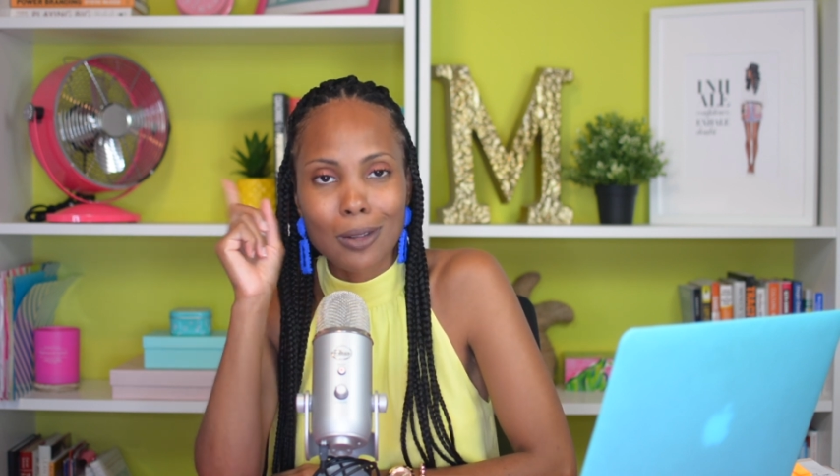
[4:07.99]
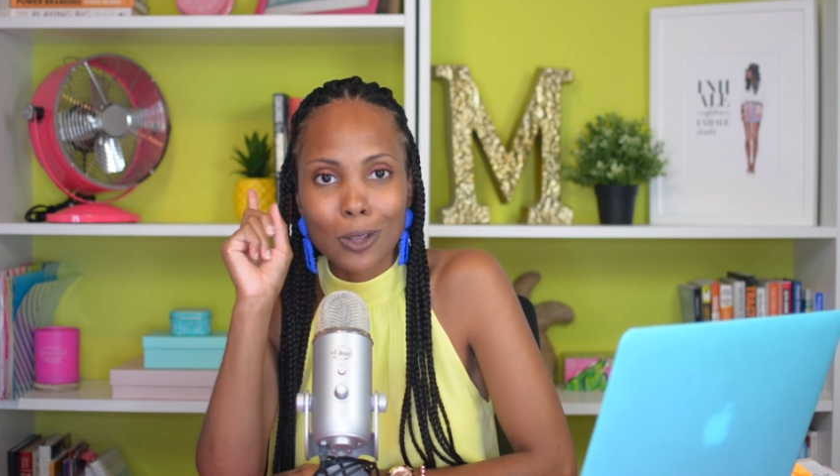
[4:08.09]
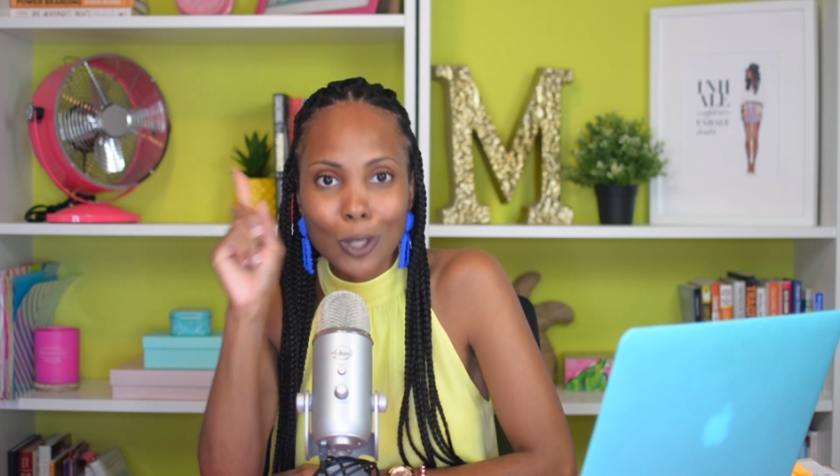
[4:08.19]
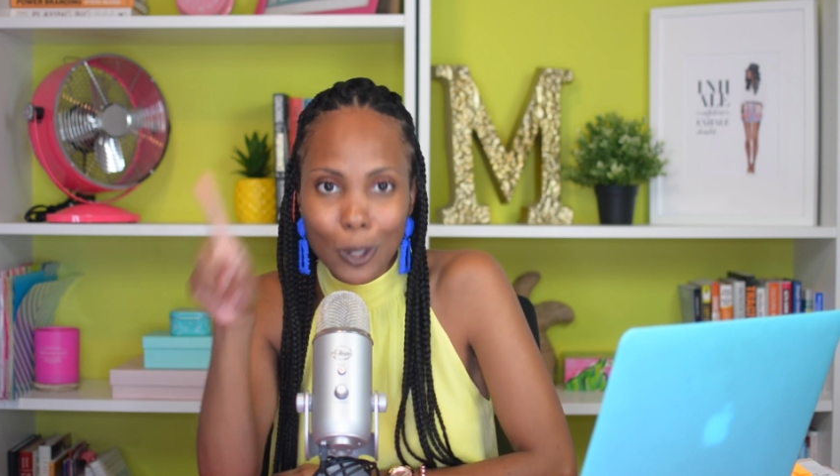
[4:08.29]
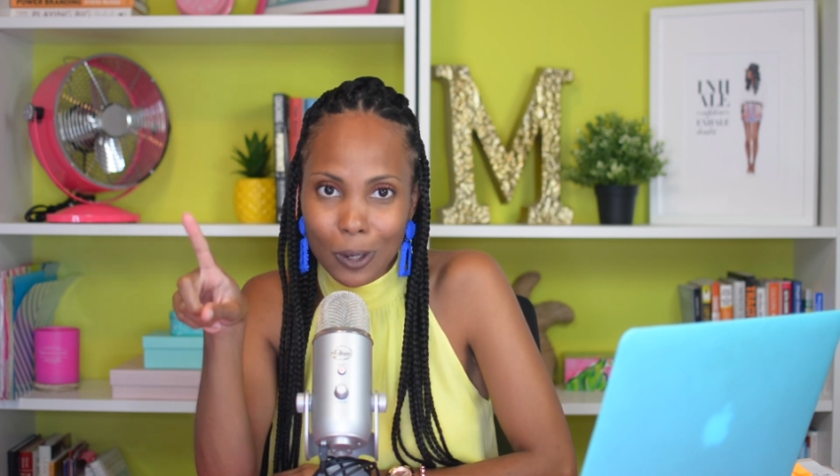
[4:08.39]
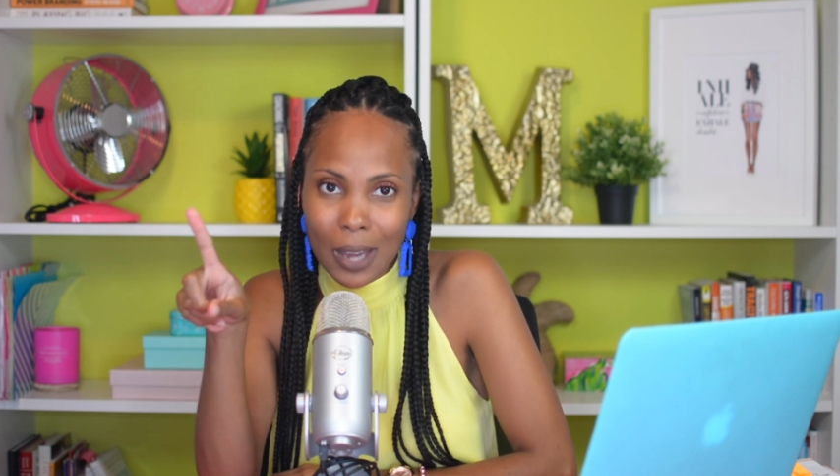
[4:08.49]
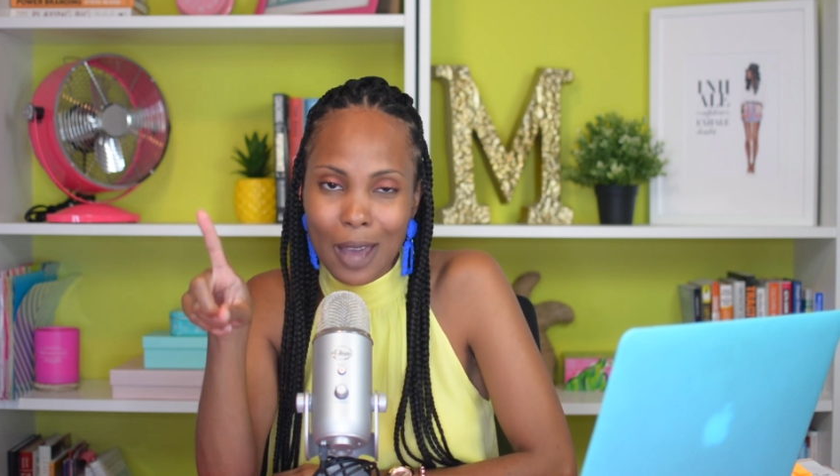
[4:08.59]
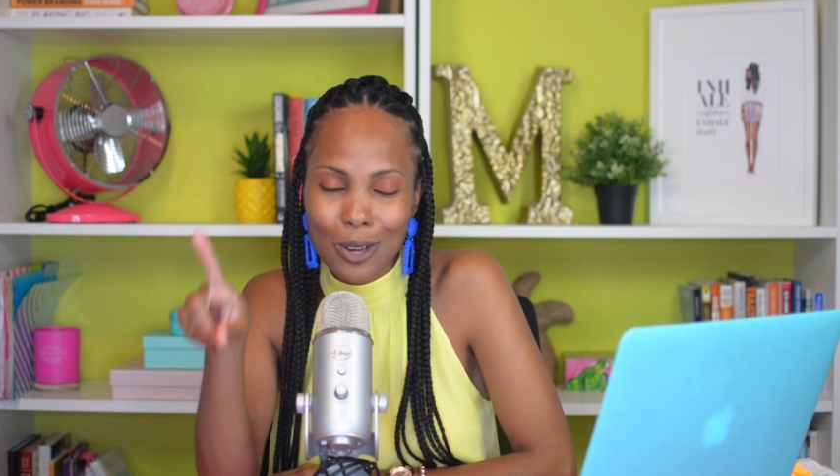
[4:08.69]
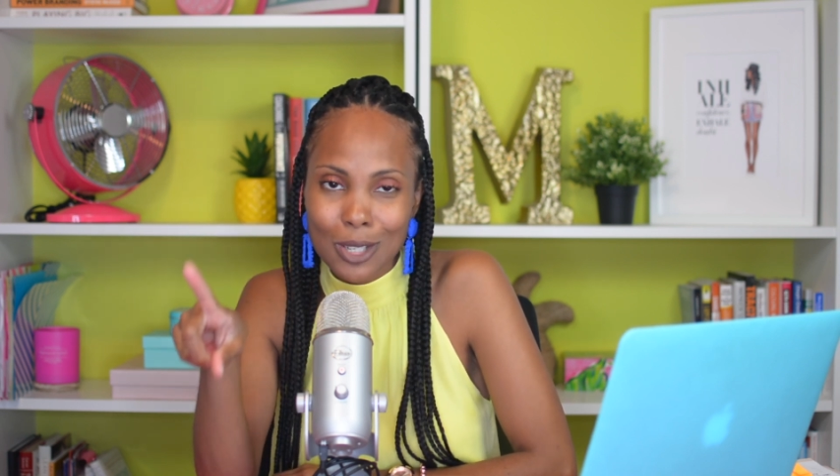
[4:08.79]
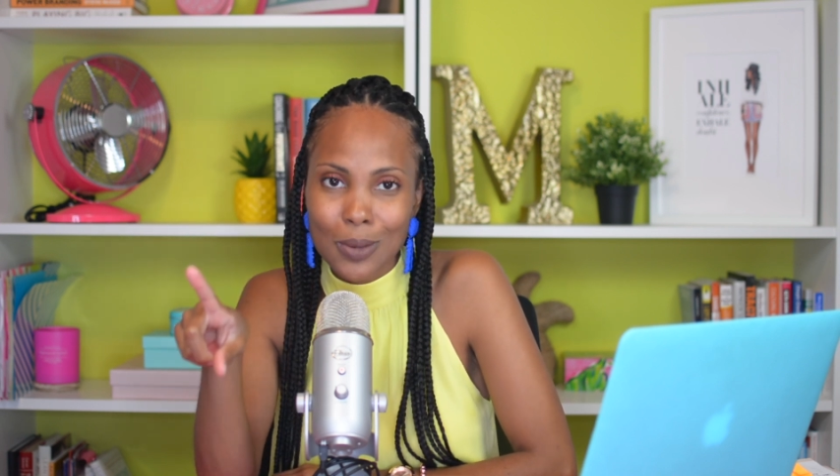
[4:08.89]
learn
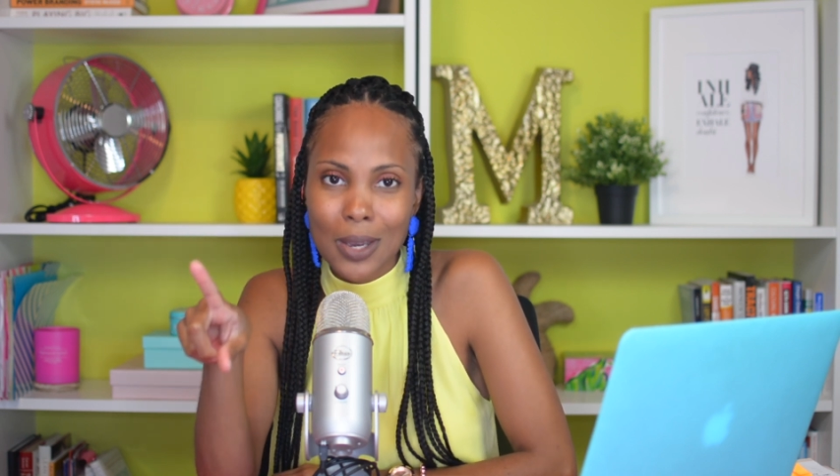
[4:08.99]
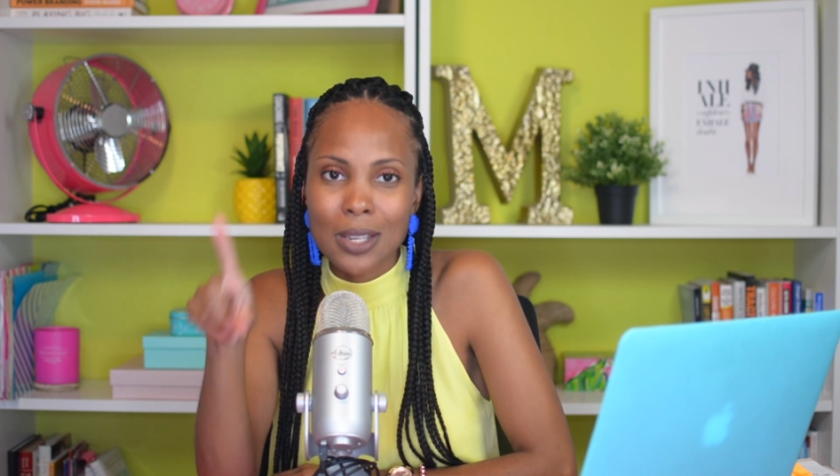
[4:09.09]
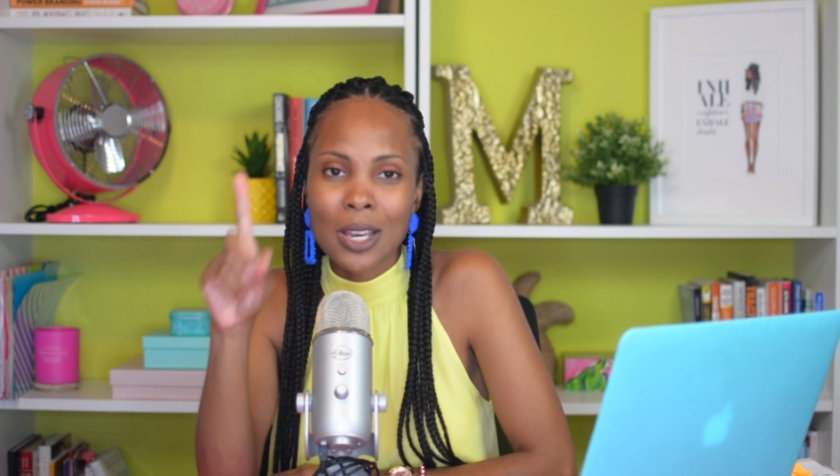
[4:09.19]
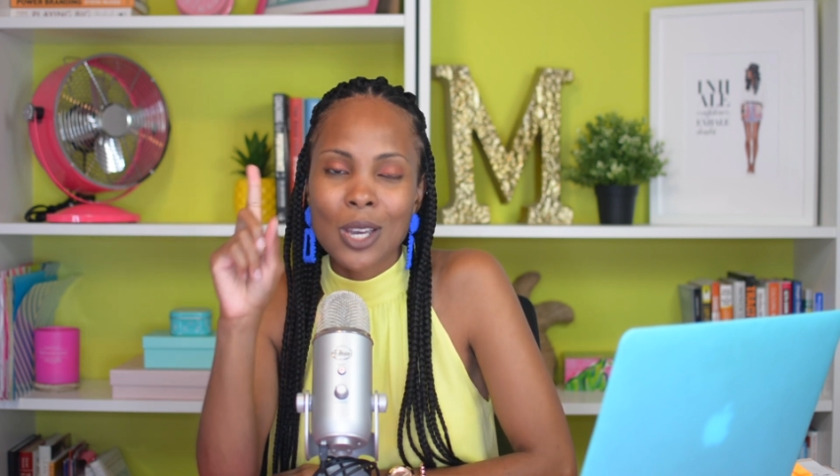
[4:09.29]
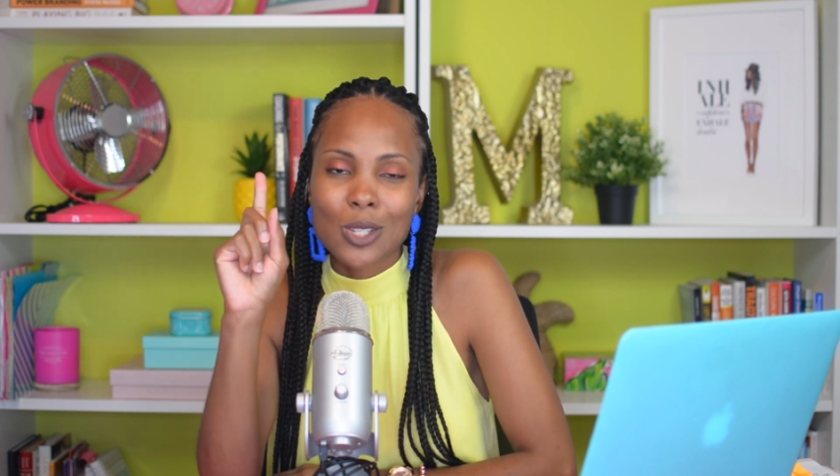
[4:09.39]
how to do it